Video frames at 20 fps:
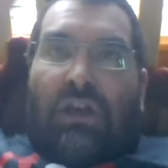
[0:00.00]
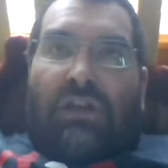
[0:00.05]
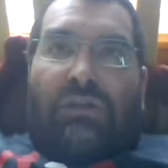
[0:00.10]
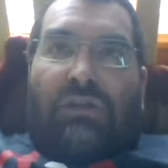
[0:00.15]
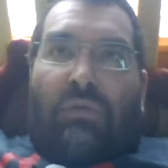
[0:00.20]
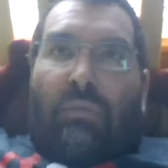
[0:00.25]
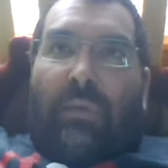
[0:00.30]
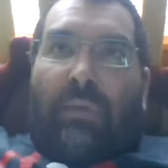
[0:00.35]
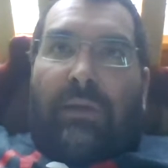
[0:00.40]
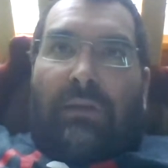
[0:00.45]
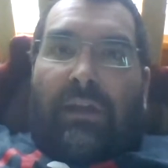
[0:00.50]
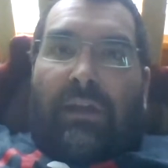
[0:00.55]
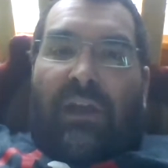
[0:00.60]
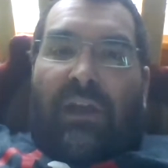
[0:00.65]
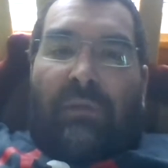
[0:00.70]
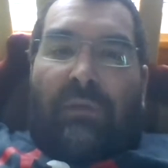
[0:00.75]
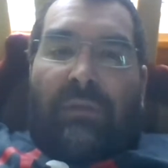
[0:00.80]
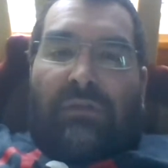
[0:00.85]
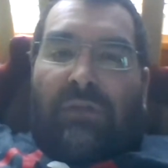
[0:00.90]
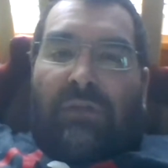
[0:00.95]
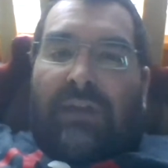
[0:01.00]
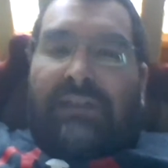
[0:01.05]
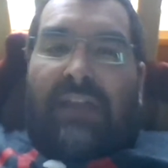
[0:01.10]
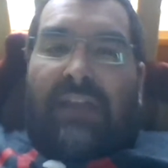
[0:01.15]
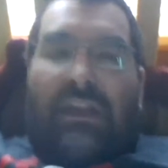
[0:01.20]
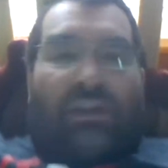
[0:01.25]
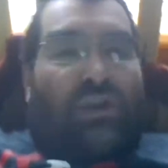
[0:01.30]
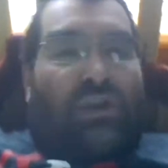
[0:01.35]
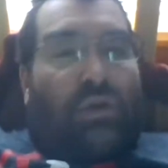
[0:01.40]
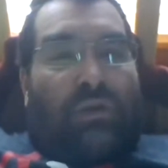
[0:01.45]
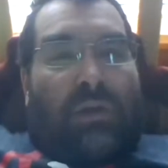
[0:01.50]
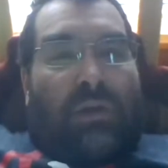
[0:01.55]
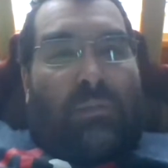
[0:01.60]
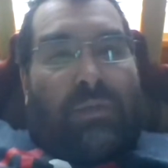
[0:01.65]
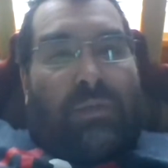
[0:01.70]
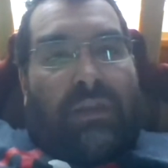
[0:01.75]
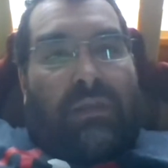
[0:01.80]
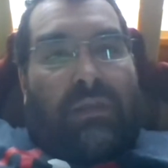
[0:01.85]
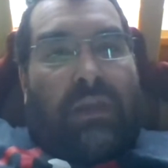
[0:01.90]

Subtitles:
So when we look at women's rights, again, do them within the